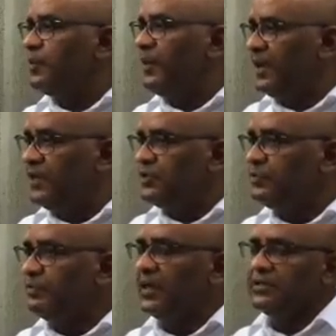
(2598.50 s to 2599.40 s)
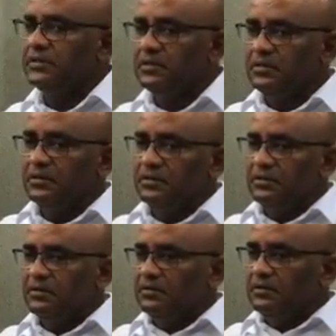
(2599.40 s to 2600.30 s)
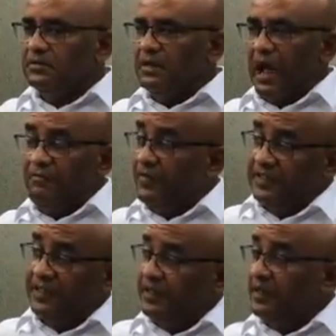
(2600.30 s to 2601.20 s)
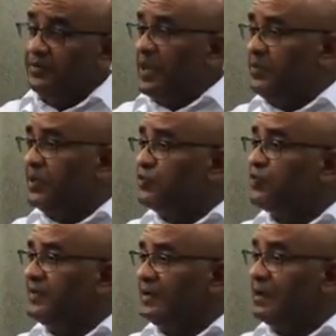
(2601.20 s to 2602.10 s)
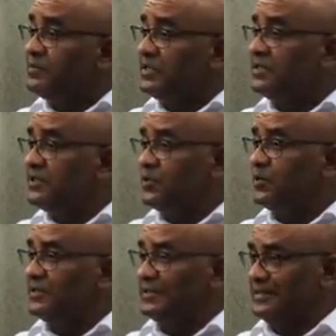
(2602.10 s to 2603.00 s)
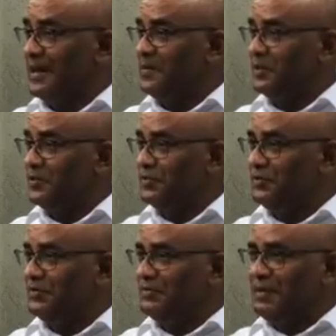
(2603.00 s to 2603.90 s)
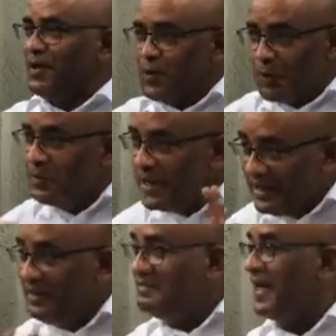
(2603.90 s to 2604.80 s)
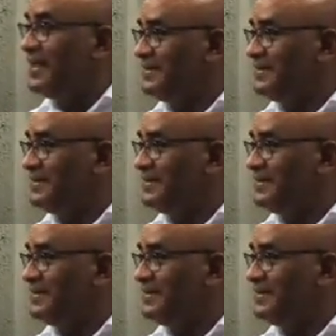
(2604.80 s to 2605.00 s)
page, but I visited it maybe 3 times since it was established. You wouldn't believe that.